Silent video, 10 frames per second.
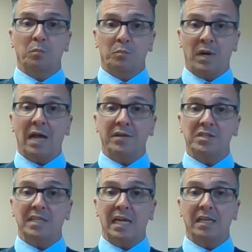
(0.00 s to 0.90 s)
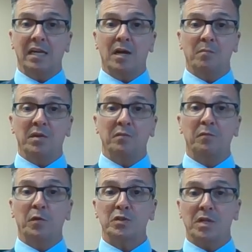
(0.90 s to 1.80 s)
Proud to say that I'm the
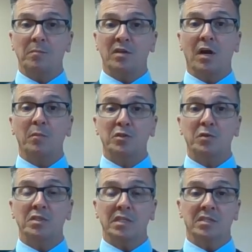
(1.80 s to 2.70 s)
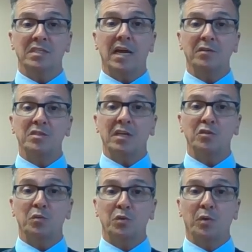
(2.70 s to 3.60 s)
first optometrist in South
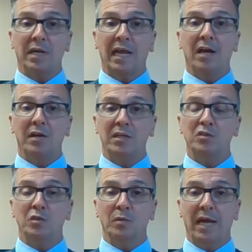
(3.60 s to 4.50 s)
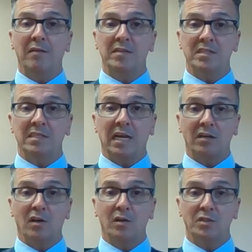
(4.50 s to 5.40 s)
Central York County to have this
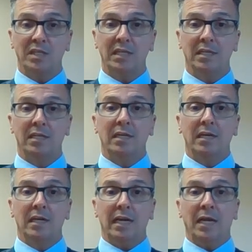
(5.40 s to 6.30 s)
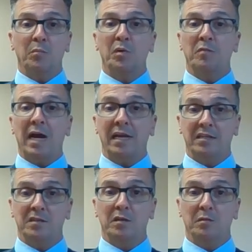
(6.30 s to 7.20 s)
technology and provide
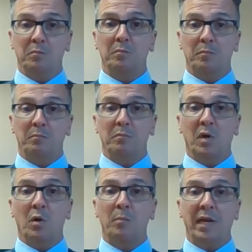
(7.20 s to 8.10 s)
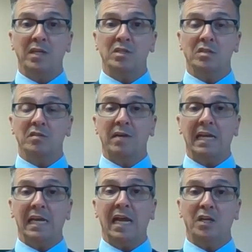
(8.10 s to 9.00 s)
it to all patients of
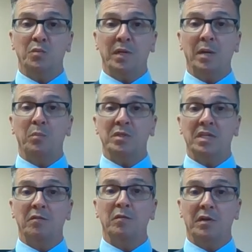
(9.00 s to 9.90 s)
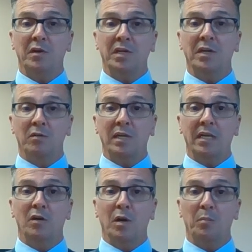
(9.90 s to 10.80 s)
any age when they present for their yearly
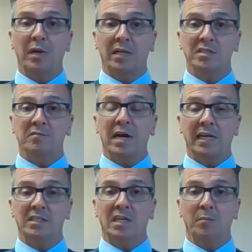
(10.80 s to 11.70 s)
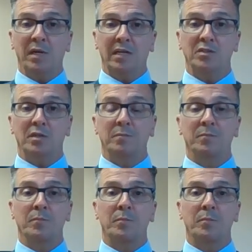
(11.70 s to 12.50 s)
comprehensive eye examination.